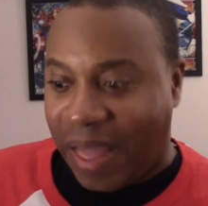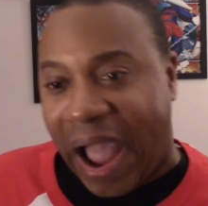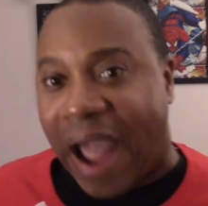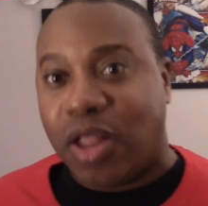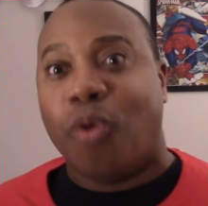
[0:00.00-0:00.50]

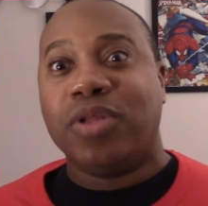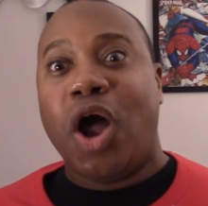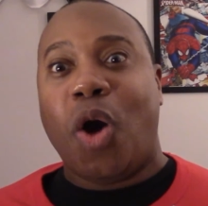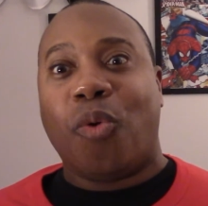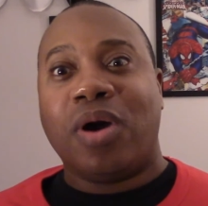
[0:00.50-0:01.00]
I don't
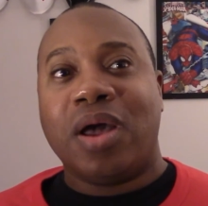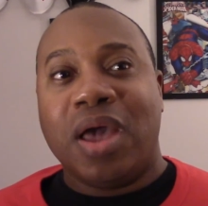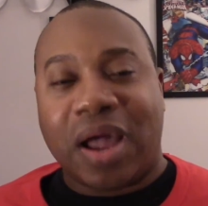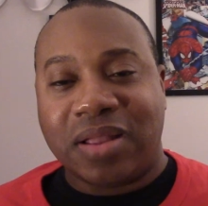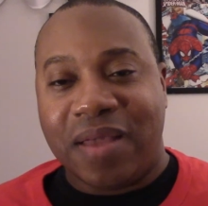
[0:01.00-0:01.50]
know.
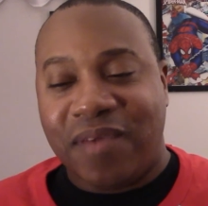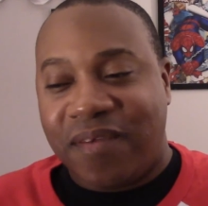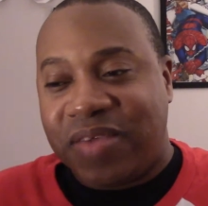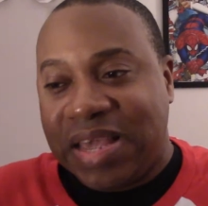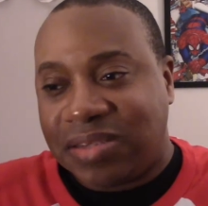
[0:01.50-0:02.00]
Because if,
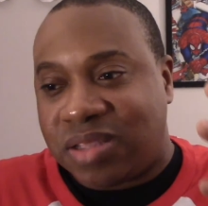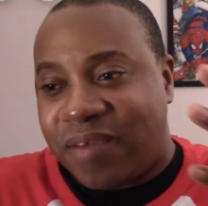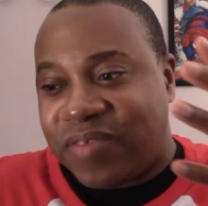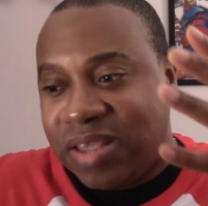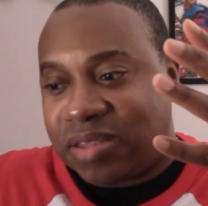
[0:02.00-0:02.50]
if he's the
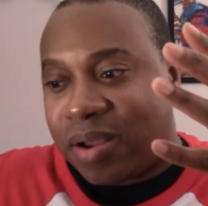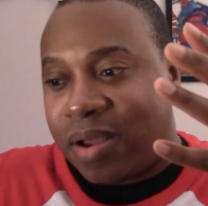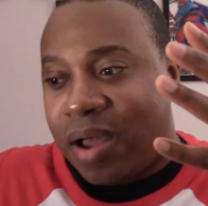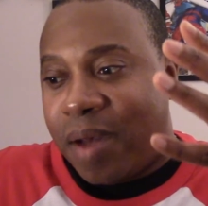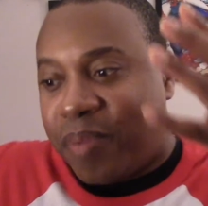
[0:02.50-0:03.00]
if he's the
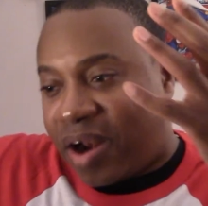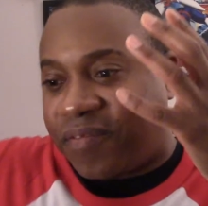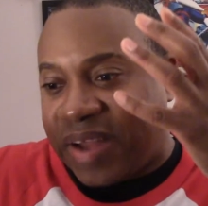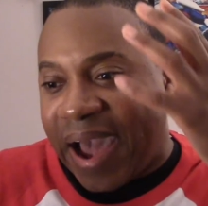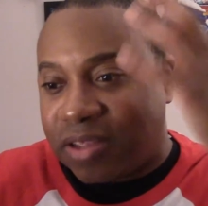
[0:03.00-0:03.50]

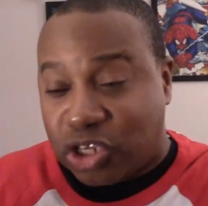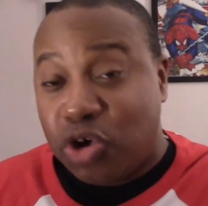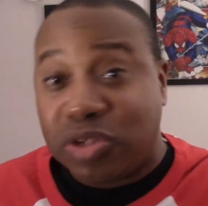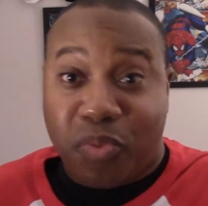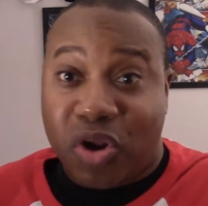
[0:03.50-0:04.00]
butterfly
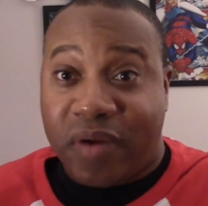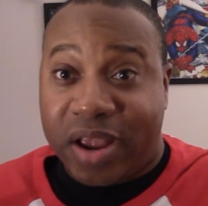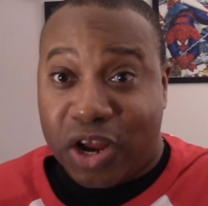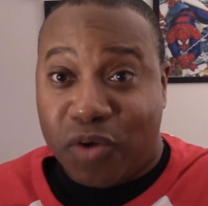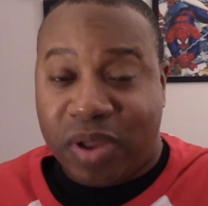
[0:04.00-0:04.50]
too, spoiler
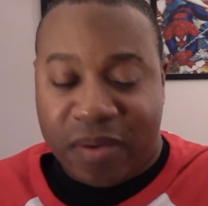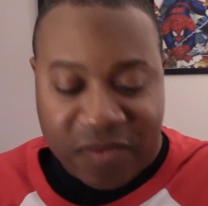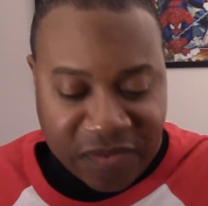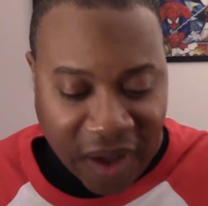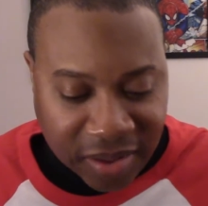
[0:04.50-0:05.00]
right here, because
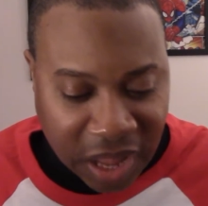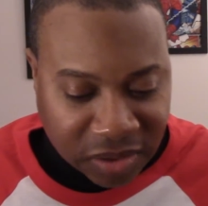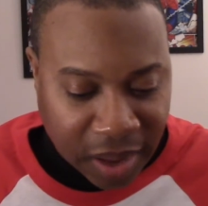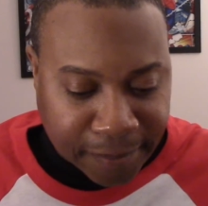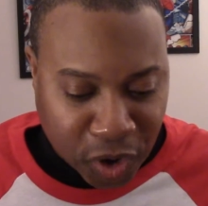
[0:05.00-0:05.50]
we found
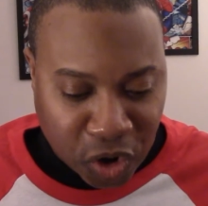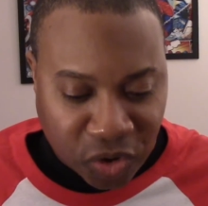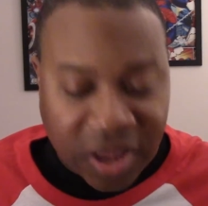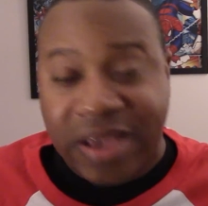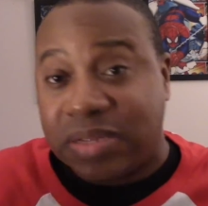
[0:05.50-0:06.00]
out that
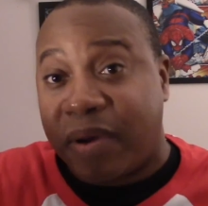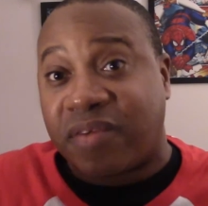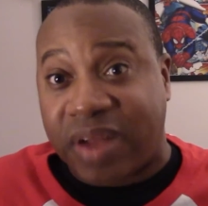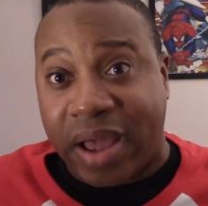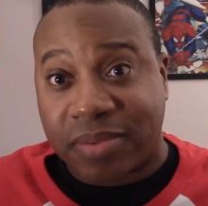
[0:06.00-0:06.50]
Murn is a
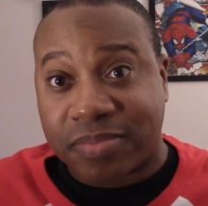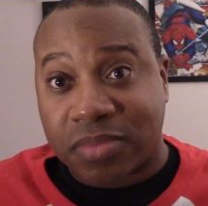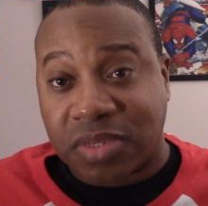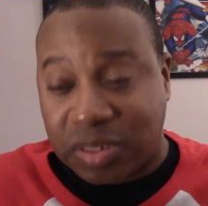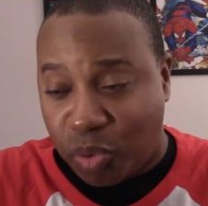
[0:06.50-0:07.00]
butterfly.
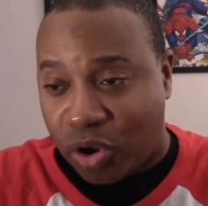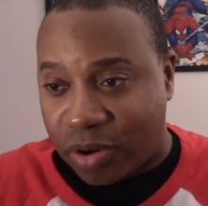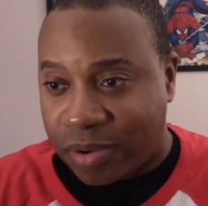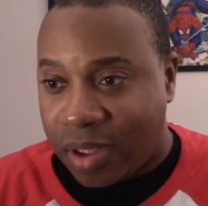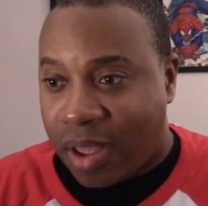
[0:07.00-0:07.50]
It's a
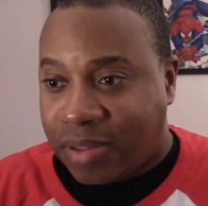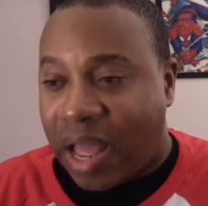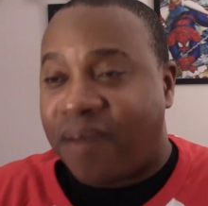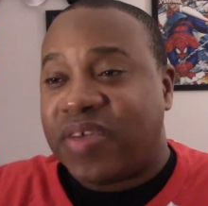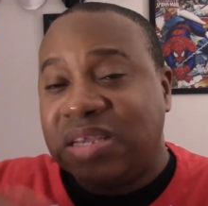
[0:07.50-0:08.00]
spoiler.
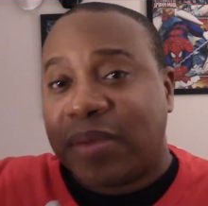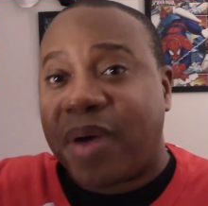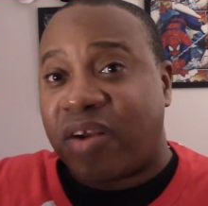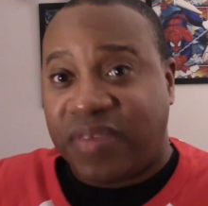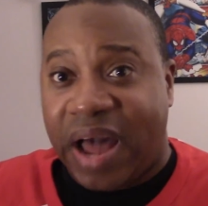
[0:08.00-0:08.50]
Now if he's a
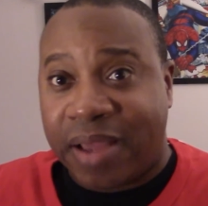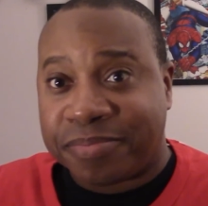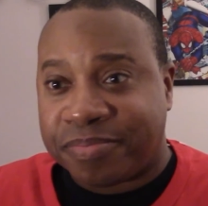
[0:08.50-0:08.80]
butterfly,